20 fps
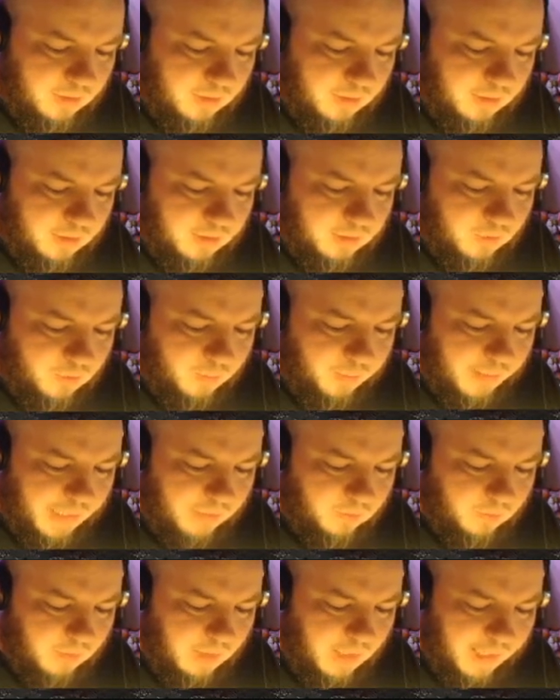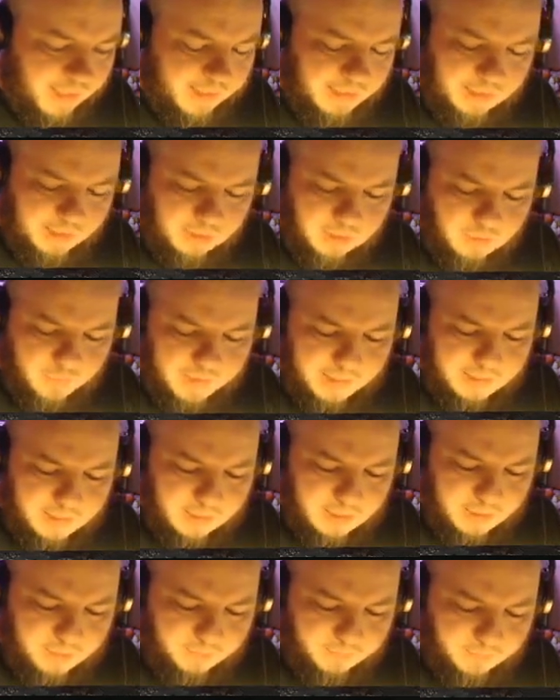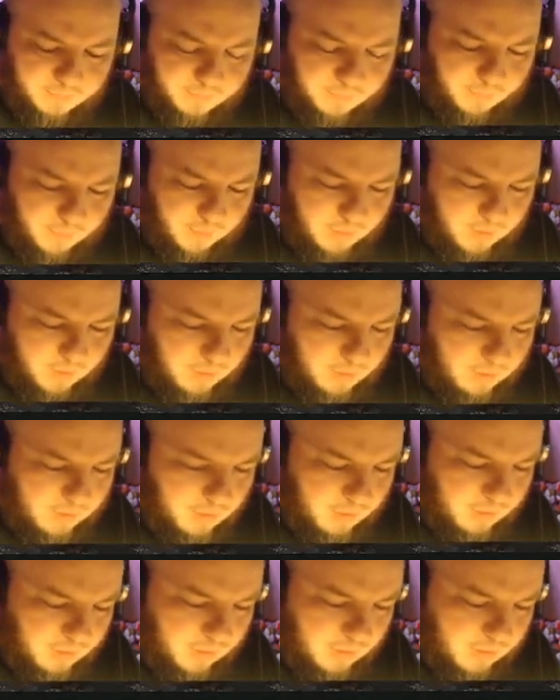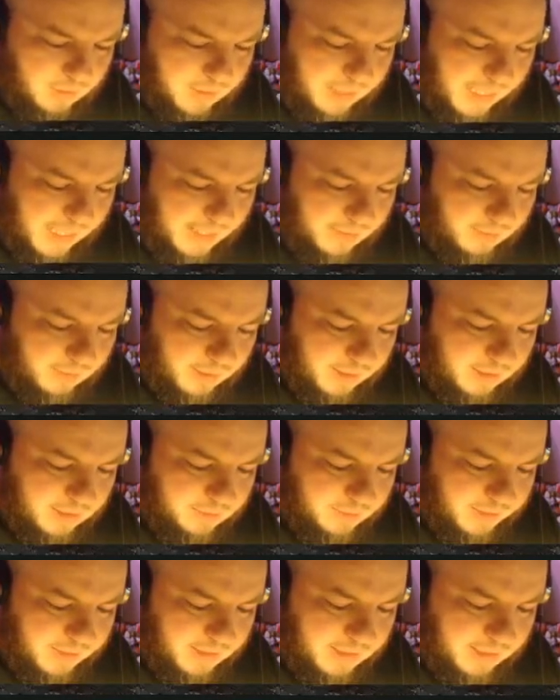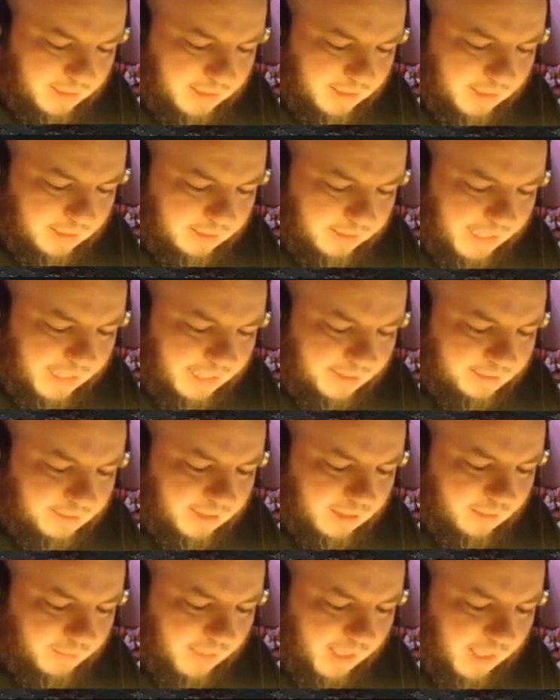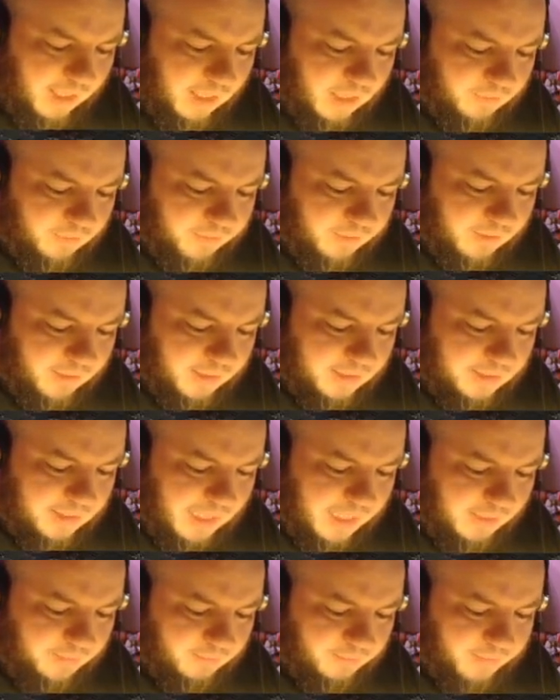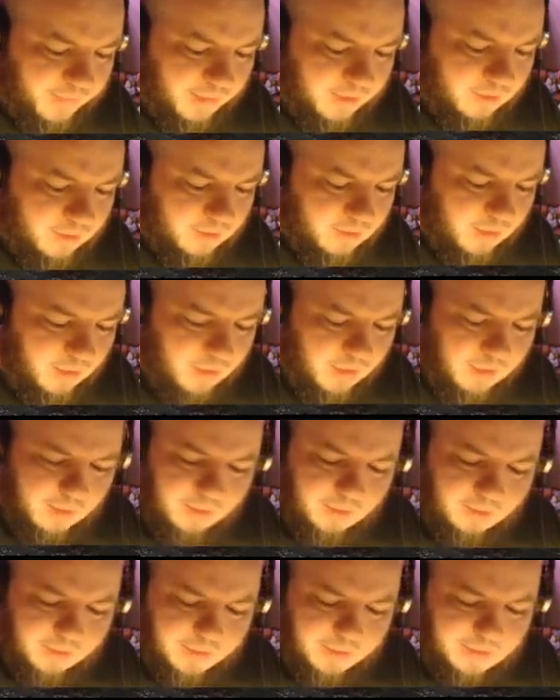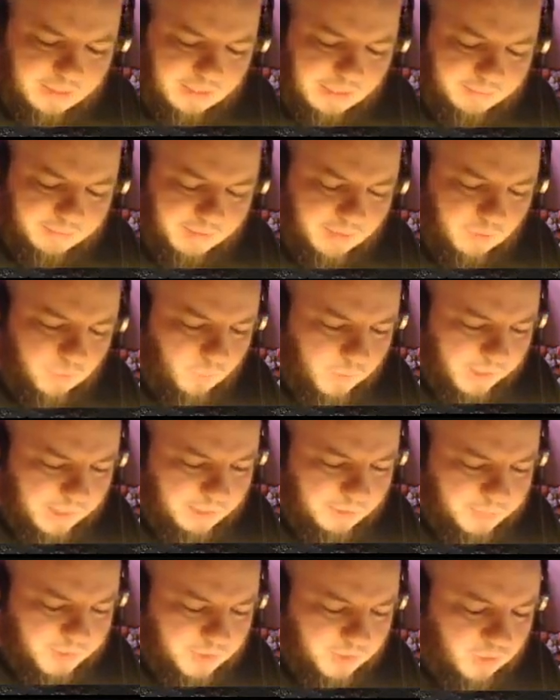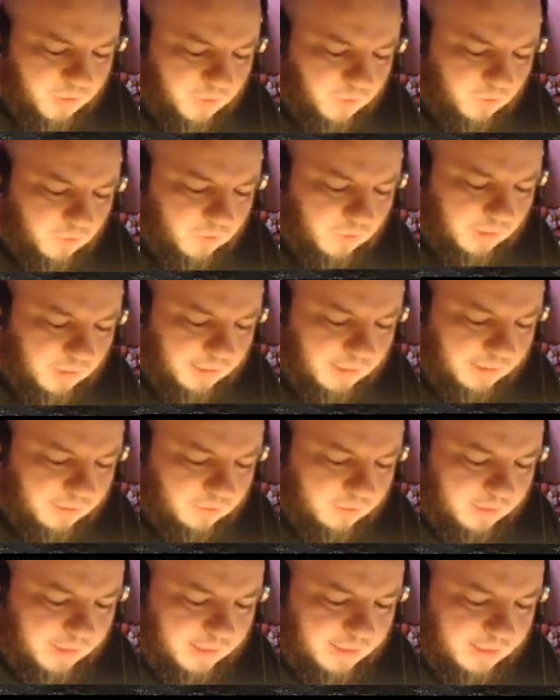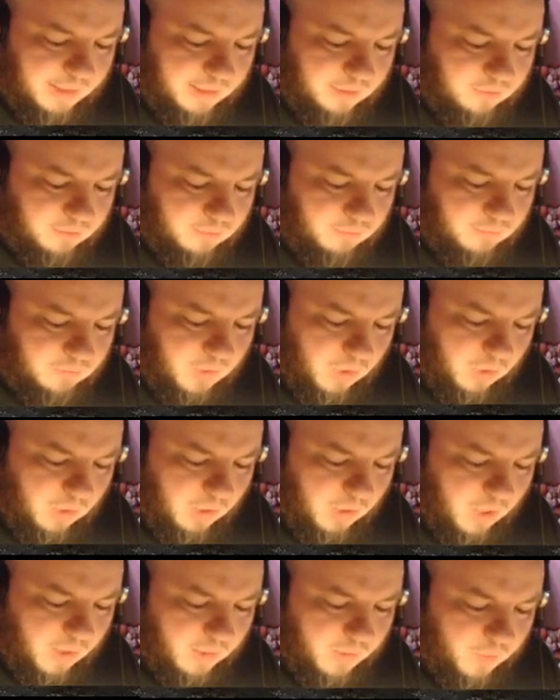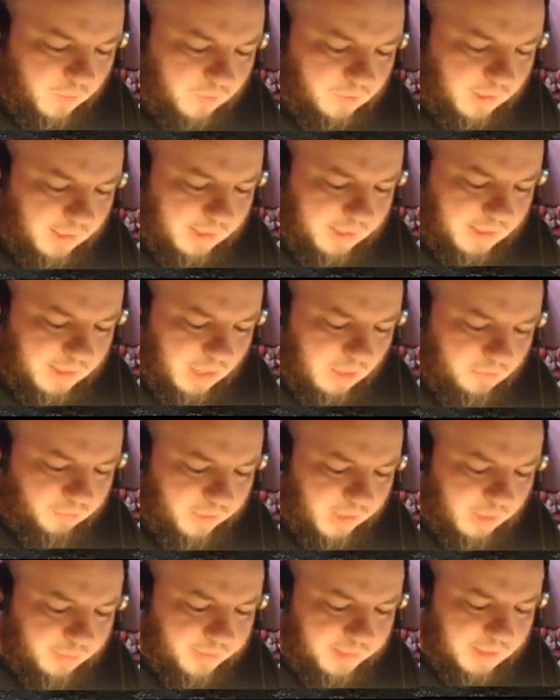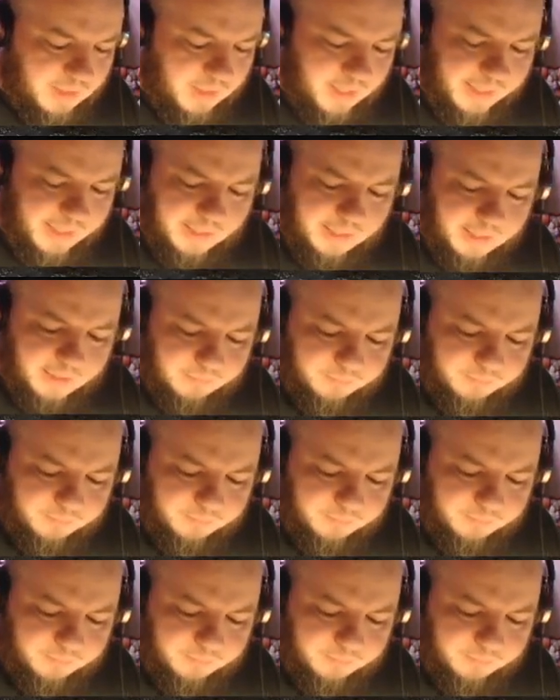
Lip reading: sort of panel lining that we need to do. Just outline some of this detail. And that has to come after this step, because this step will obscure a little detail. Not a lot, it won't like cover it up entirely.